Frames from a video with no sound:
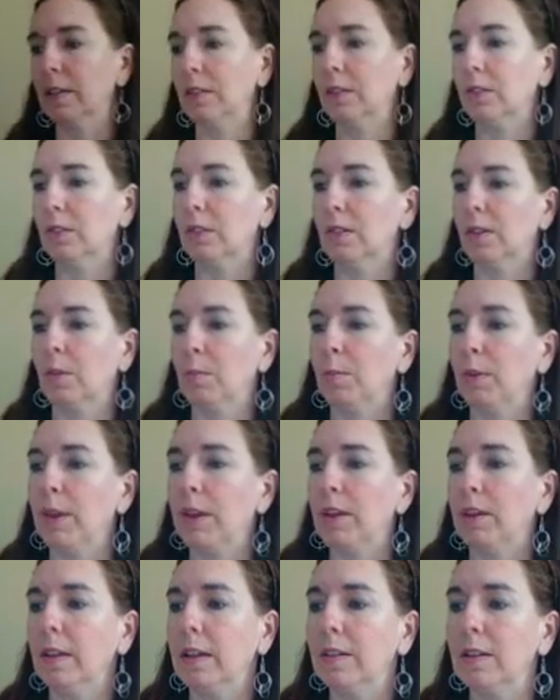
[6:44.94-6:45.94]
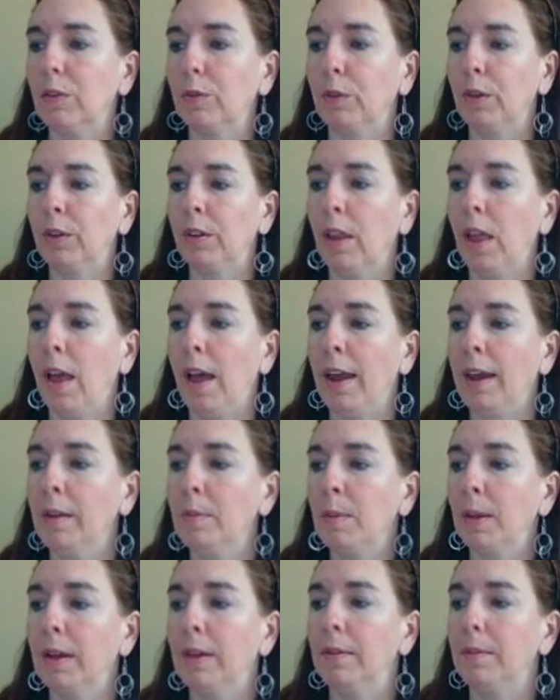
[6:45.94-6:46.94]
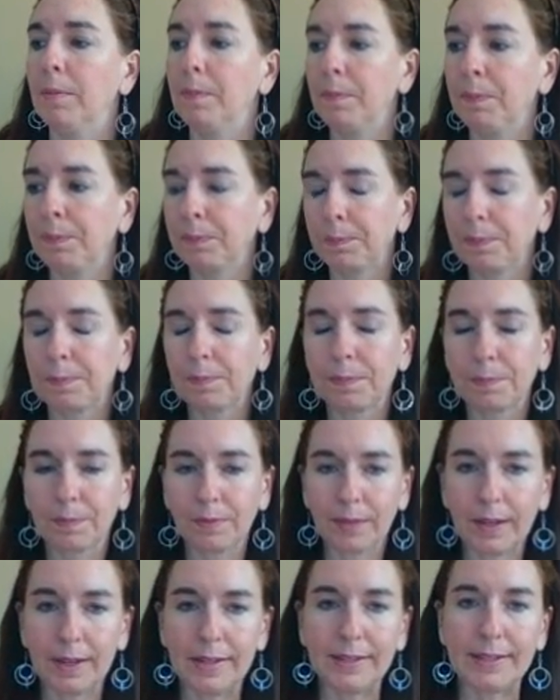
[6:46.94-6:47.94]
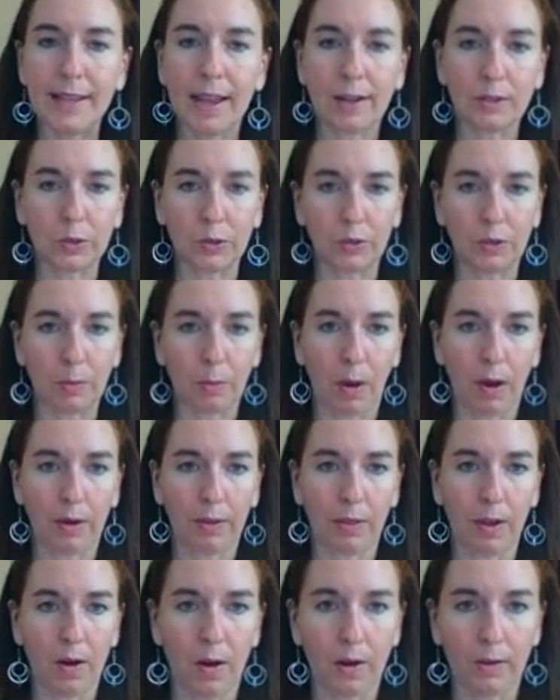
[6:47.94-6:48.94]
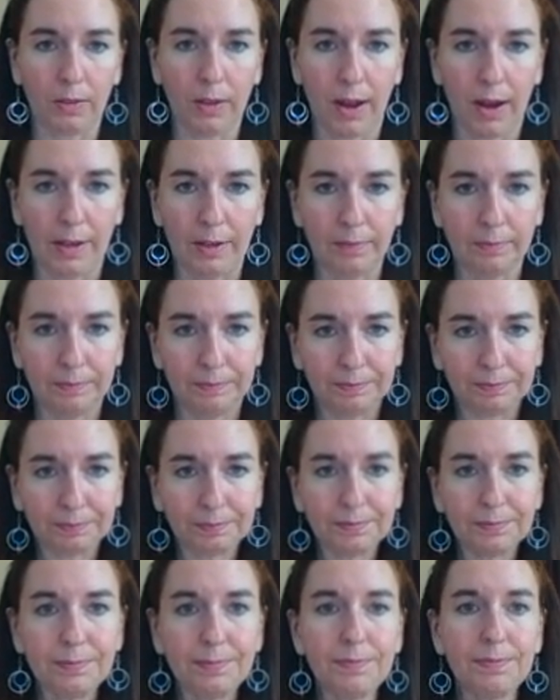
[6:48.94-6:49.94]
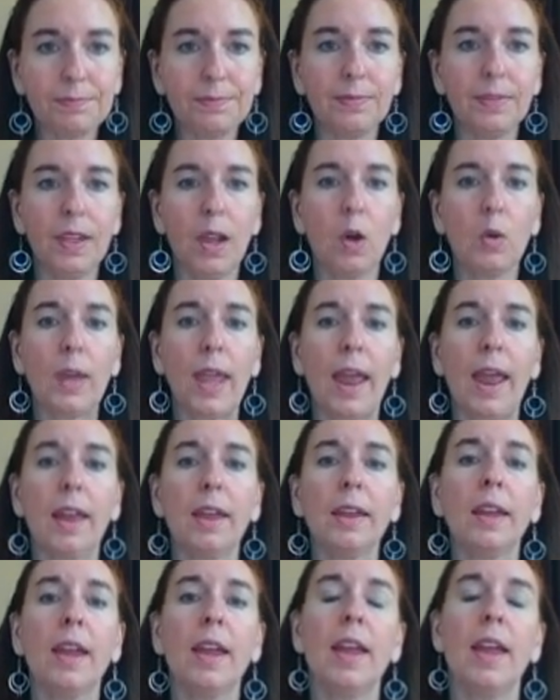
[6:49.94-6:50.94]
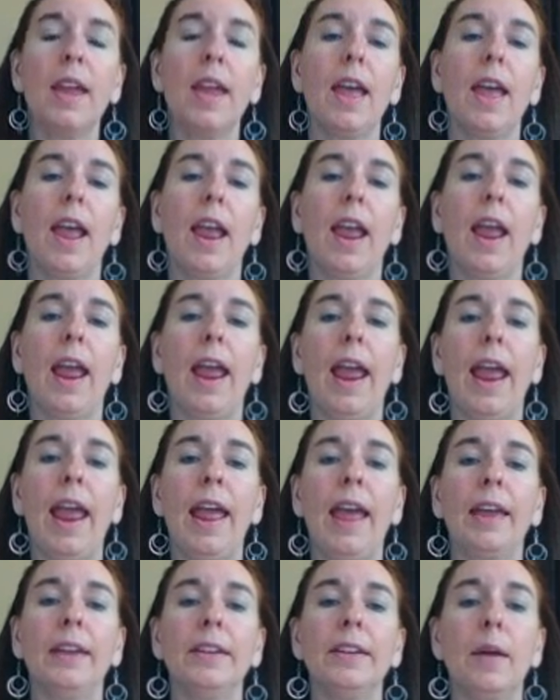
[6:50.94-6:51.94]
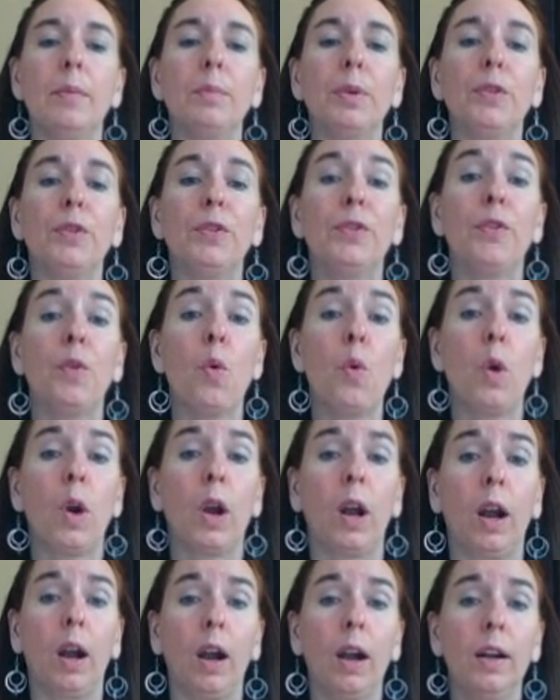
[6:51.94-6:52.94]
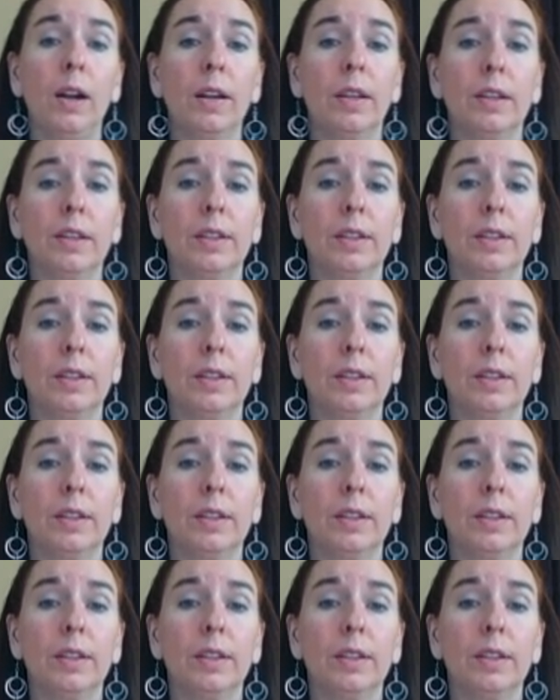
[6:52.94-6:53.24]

a completely different line, but it's actually part of the heart line. Okay, and number 4